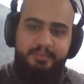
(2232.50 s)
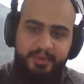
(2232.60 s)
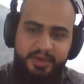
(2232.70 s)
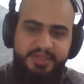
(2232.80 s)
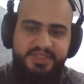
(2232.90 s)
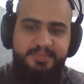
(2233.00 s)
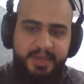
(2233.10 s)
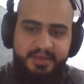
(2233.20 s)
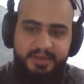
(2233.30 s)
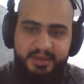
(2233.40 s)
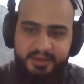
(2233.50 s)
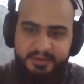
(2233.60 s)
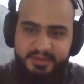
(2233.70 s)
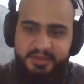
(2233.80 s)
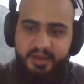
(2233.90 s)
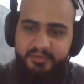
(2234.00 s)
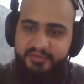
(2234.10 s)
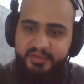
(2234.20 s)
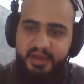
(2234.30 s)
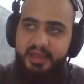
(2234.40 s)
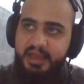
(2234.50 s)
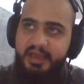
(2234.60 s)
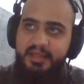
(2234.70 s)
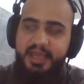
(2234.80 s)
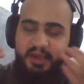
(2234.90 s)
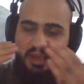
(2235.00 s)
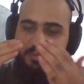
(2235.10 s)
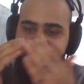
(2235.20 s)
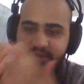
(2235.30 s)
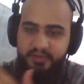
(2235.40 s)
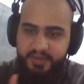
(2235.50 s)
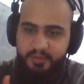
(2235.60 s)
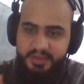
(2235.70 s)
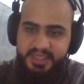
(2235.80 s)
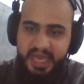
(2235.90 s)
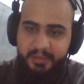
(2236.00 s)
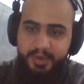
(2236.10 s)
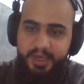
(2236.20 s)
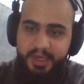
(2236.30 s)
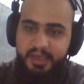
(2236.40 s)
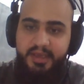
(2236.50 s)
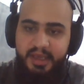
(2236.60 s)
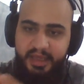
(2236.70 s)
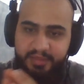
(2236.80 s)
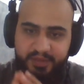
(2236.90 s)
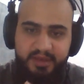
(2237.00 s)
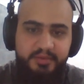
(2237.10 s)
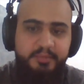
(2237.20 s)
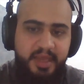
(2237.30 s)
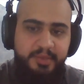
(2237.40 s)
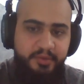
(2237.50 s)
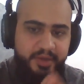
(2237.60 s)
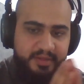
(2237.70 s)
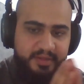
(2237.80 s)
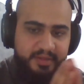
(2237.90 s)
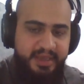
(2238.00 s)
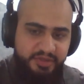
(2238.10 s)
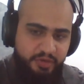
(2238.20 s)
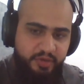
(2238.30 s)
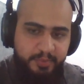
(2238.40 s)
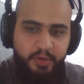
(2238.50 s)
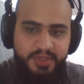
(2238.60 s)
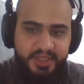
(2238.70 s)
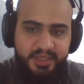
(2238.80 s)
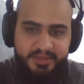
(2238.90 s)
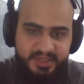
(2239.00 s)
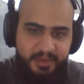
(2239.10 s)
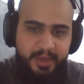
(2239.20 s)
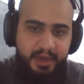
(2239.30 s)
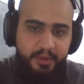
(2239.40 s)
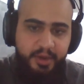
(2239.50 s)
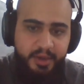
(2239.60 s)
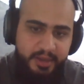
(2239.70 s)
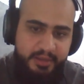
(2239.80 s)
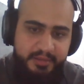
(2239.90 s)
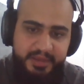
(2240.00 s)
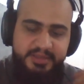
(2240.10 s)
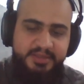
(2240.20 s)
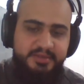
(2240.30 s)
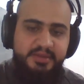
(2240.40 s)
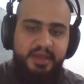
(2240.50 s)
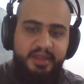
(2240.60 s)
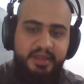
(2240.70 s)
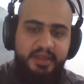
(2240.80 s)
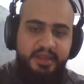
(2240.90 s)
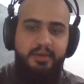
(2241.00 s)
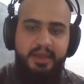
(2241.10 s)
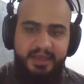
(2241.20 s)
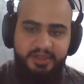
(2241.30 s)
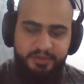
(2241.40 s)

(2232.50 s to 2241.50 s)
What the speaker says: participating in stuff. I like observing what's happening and then maybe relaying it or reporting it somehow. That's how I like to